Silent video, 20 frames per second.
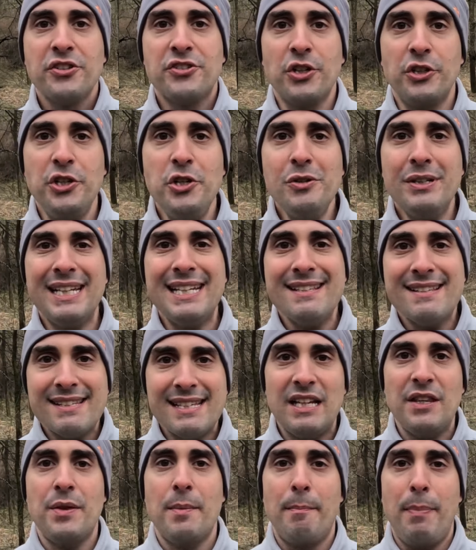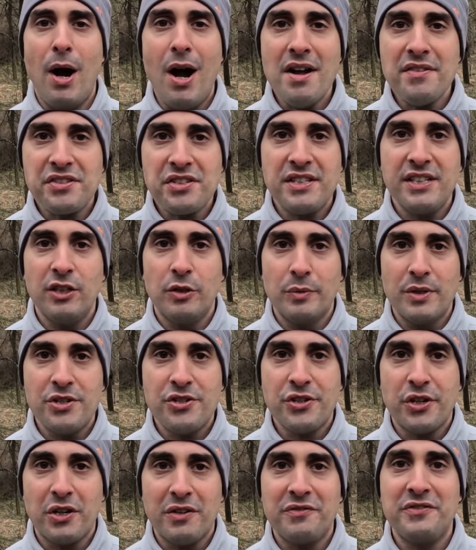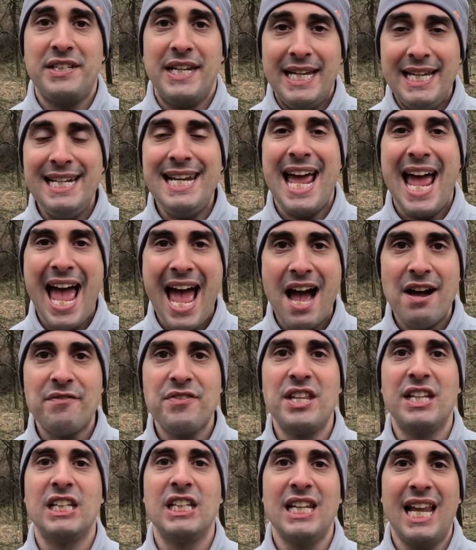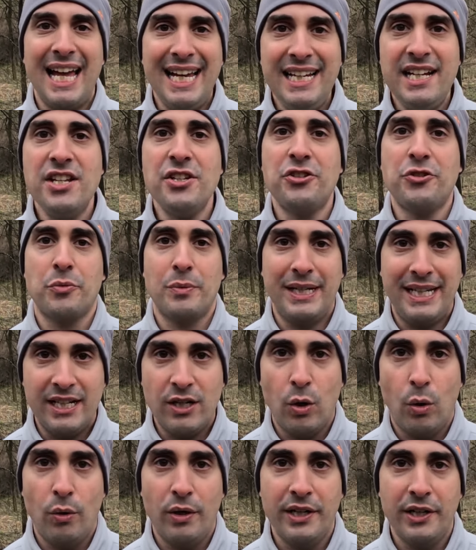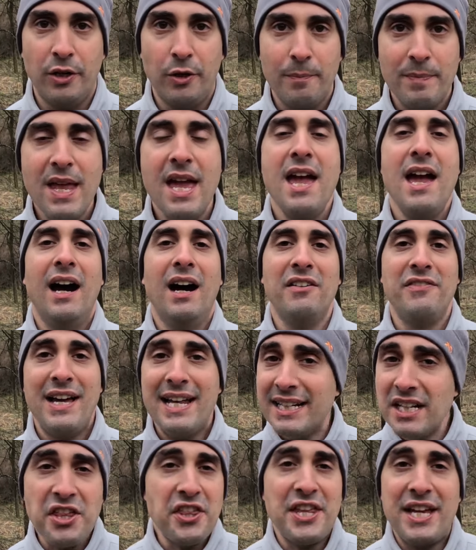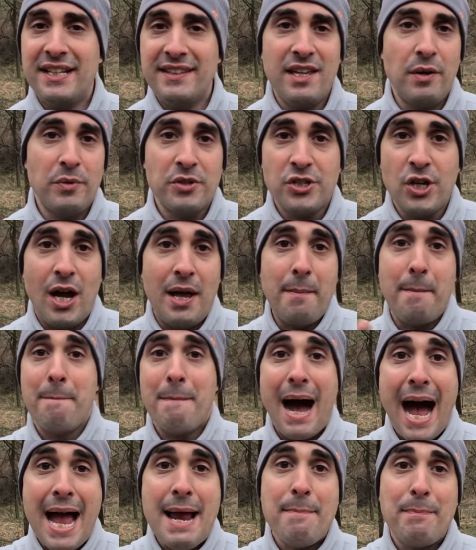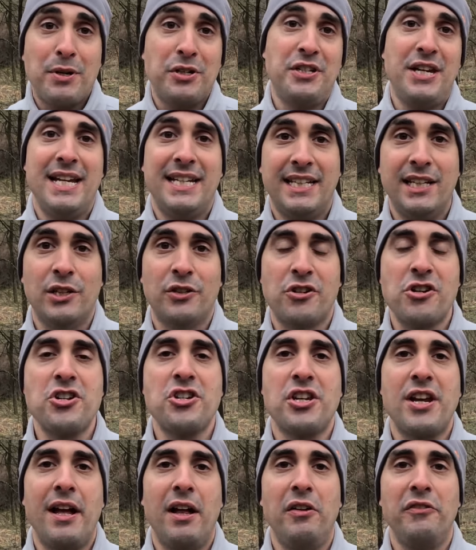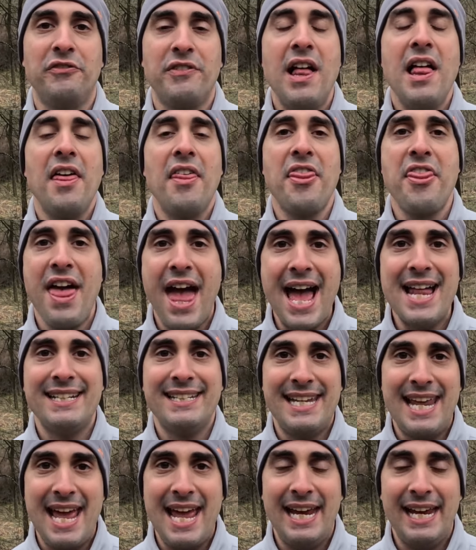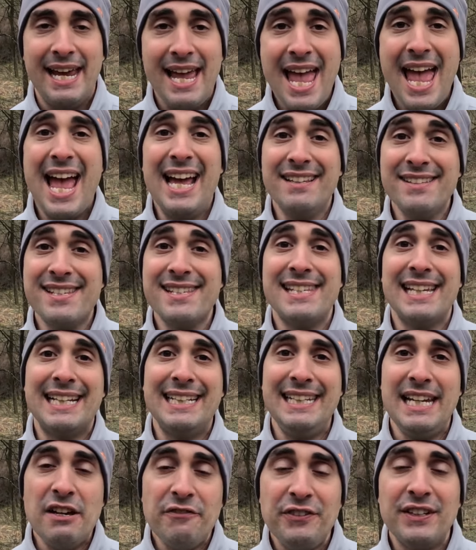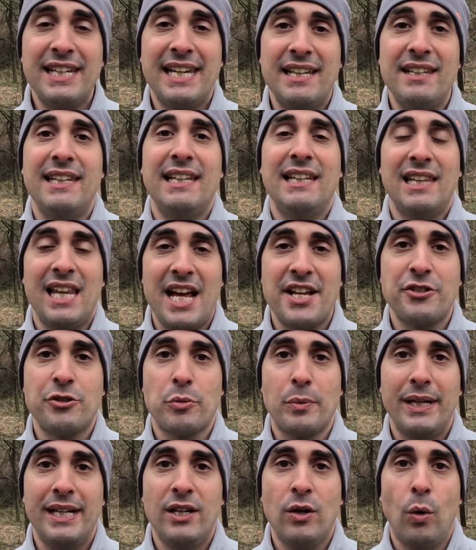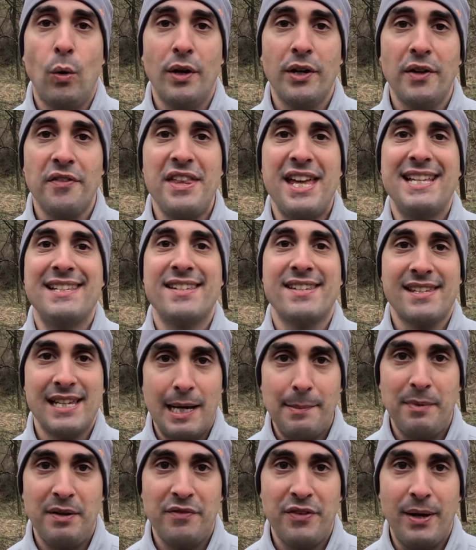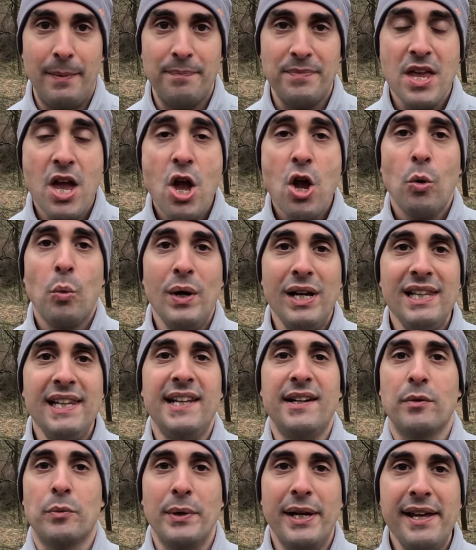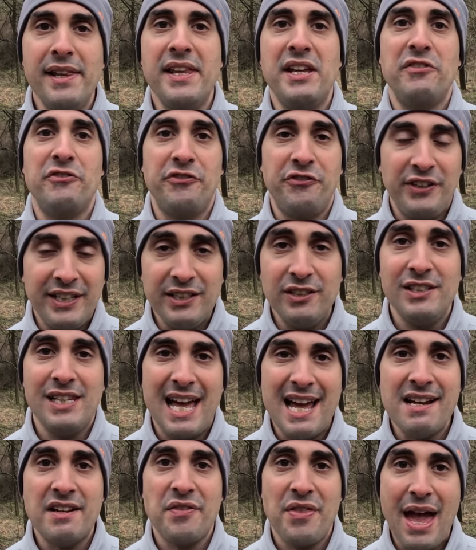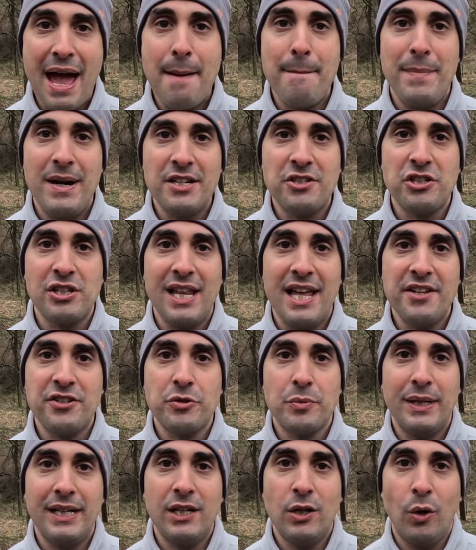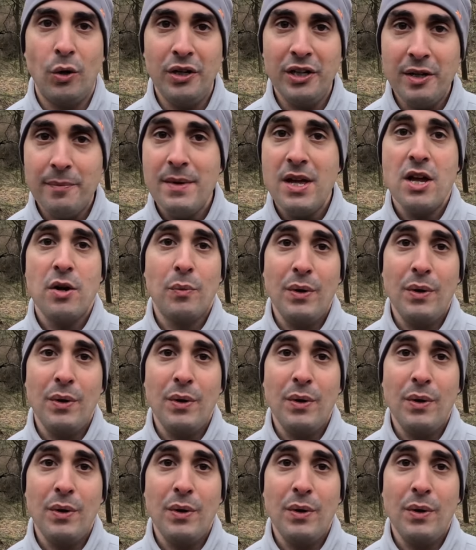So you can see the Boss Steel Reserve did have the lightest recoil of anything that was on my particular shelf that day, and significantly less recoil than some of them. Will it really feel like that much less recoil?